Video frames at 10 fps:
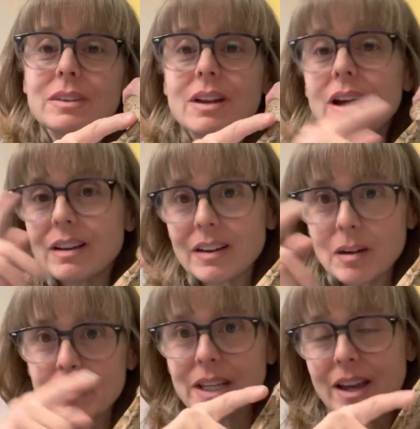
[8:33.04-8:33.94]
not
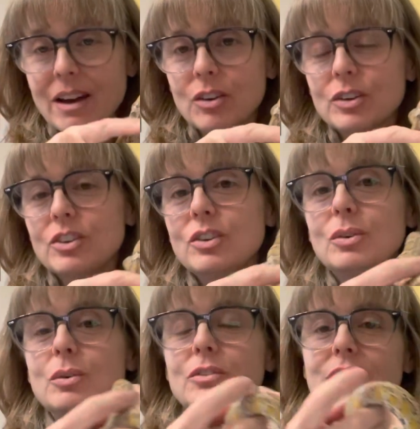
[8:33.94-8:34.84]
coming out
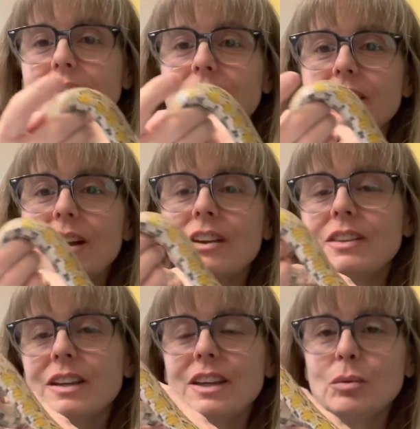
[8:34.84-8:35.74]
to visit. I
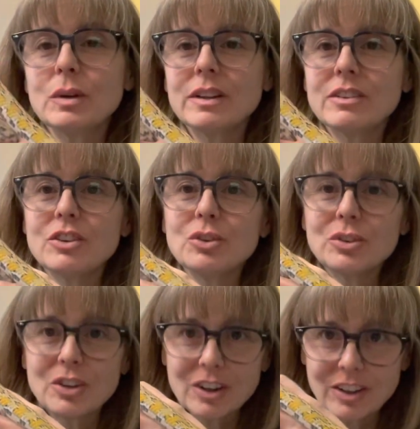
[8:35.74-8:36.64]
think he wanted to do a
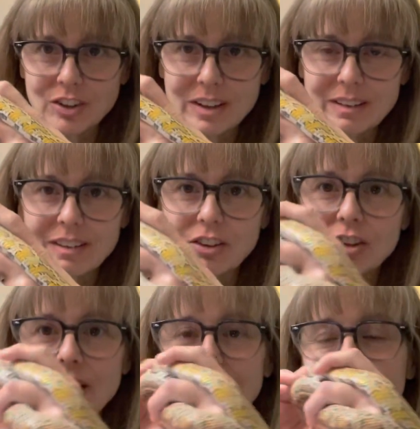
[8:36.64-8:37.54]
target training
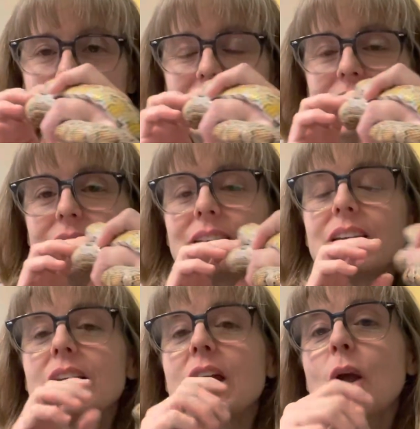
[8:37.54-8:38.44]
session and eat.
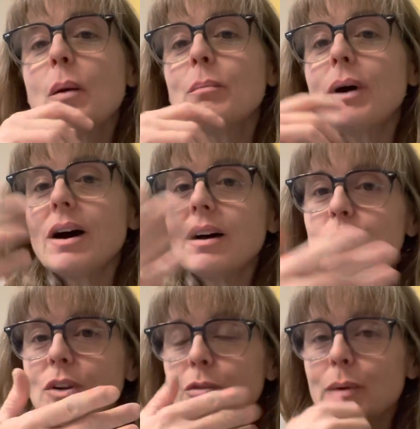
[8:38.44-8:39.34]

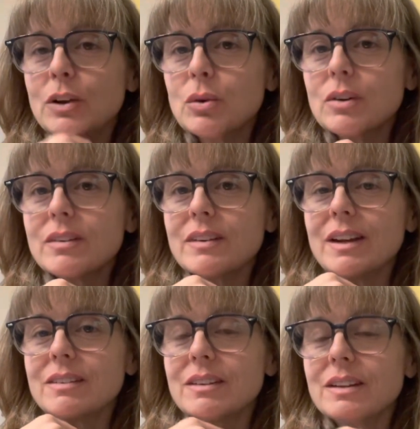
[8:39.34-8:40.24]
But one of my corn
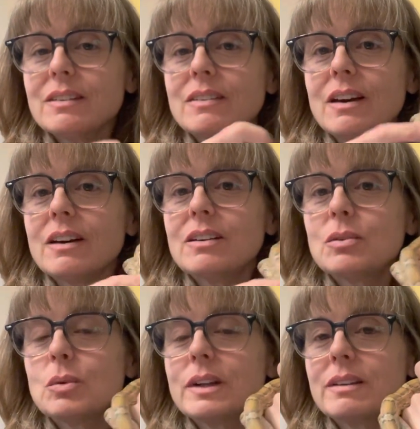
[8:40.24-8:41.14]
snakes, Nissa,
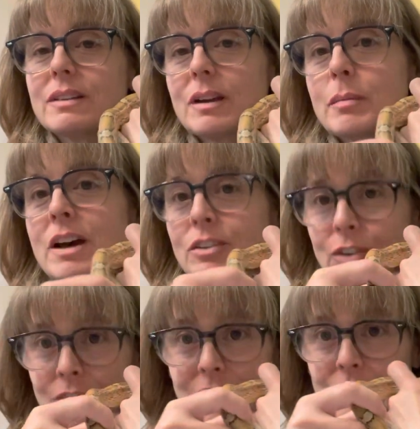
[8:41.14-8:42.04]
wanted to come out of
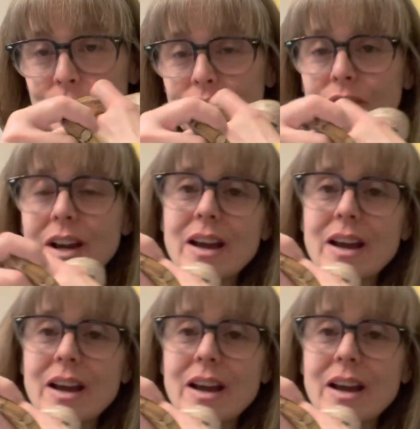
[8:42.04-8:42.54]
her enclosure,